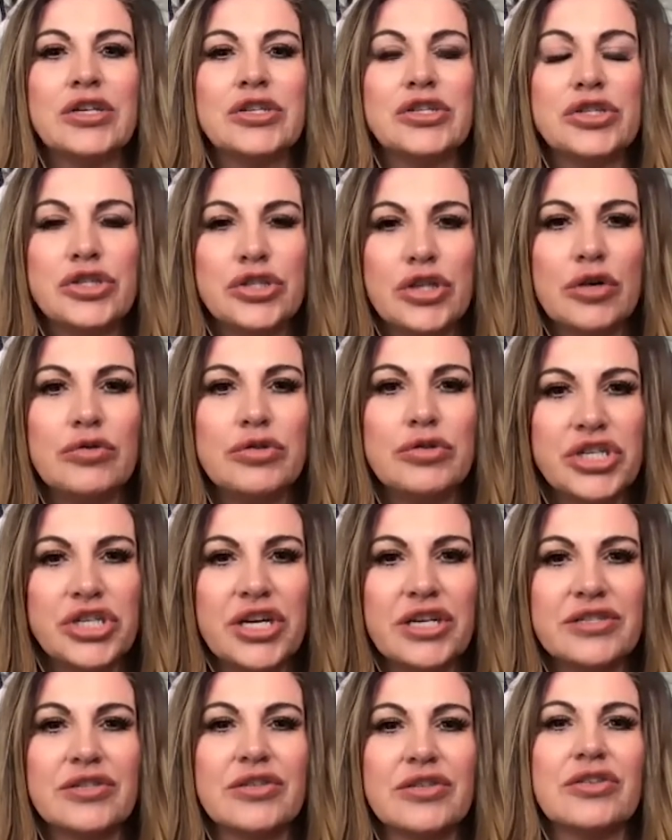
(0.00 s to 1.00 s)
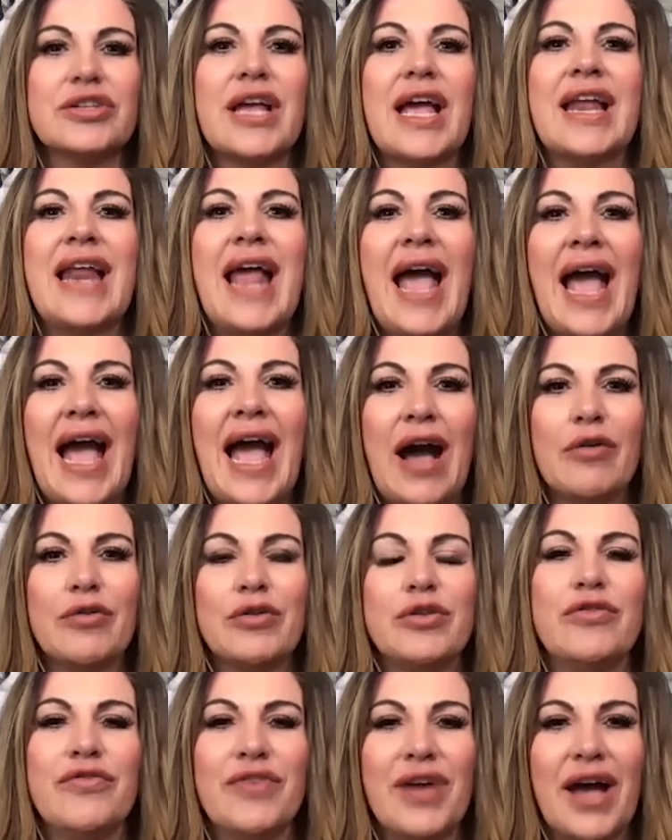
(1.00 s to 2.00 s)
so chiseled and
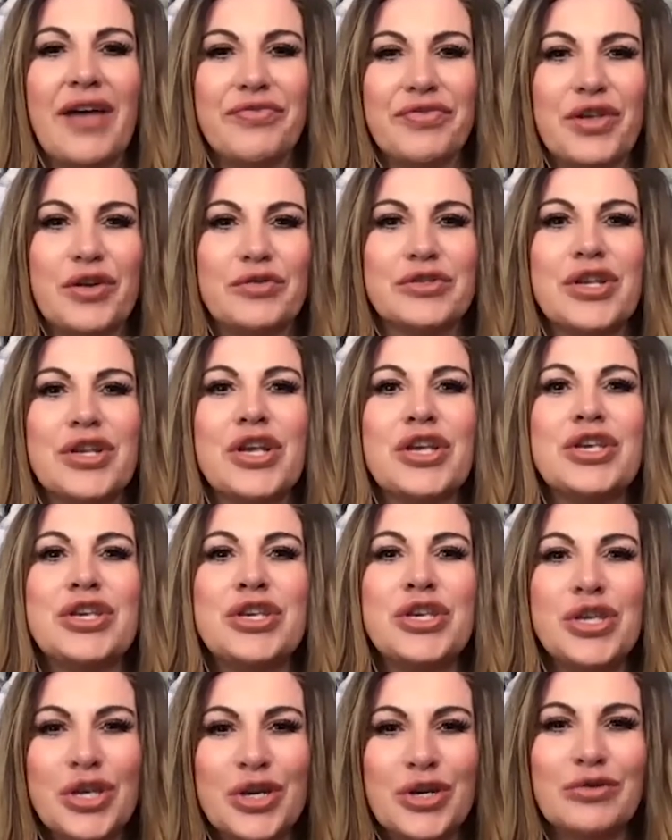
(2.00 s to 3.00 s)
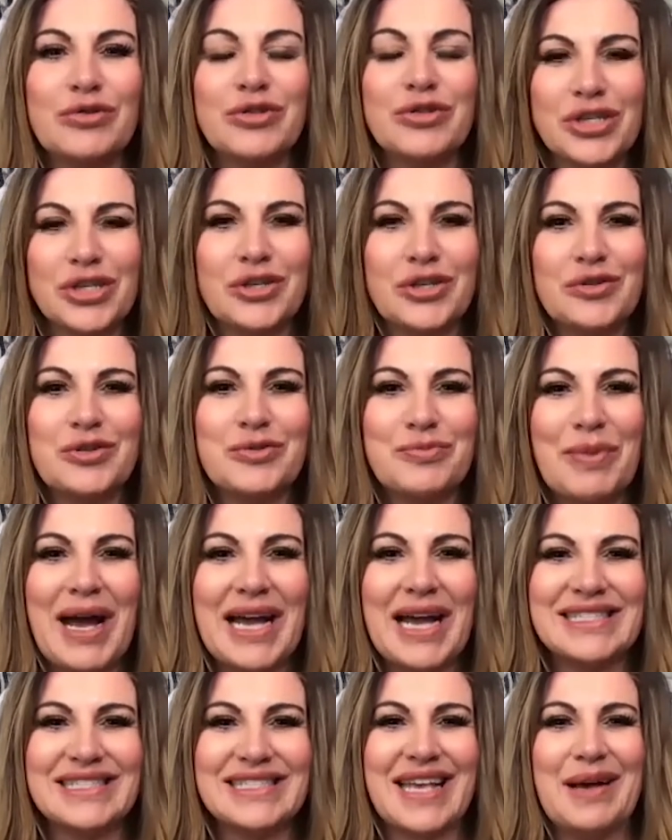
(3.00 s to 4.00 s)
how you've got those huge, huge
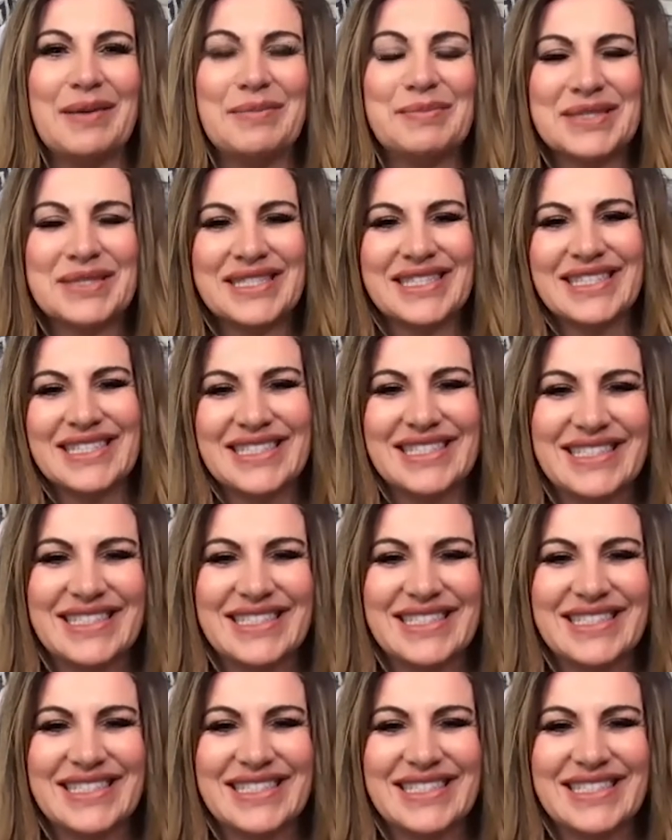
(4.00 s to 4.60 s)
biceps.